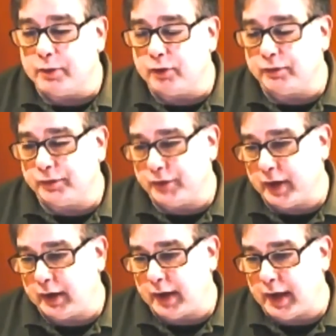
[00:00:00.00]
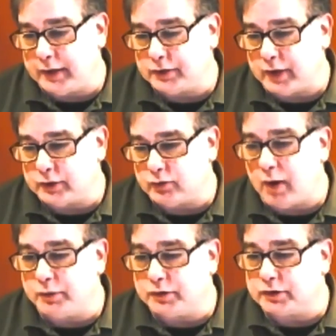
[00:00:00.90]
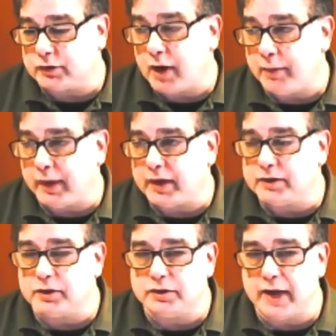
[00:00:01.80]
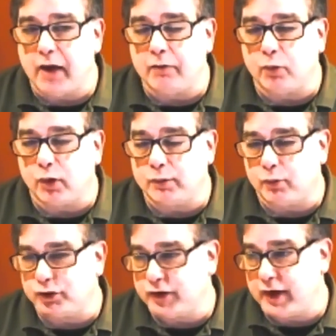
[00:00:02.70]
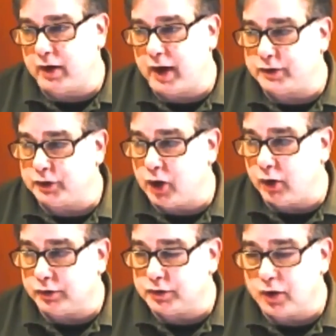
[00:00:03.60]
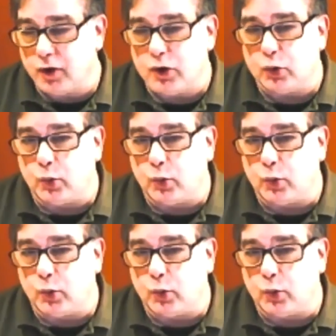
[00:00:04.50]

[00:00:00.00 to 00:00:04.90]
The beautiful thing, as Rob was describing, is there's now more and more standardized nodes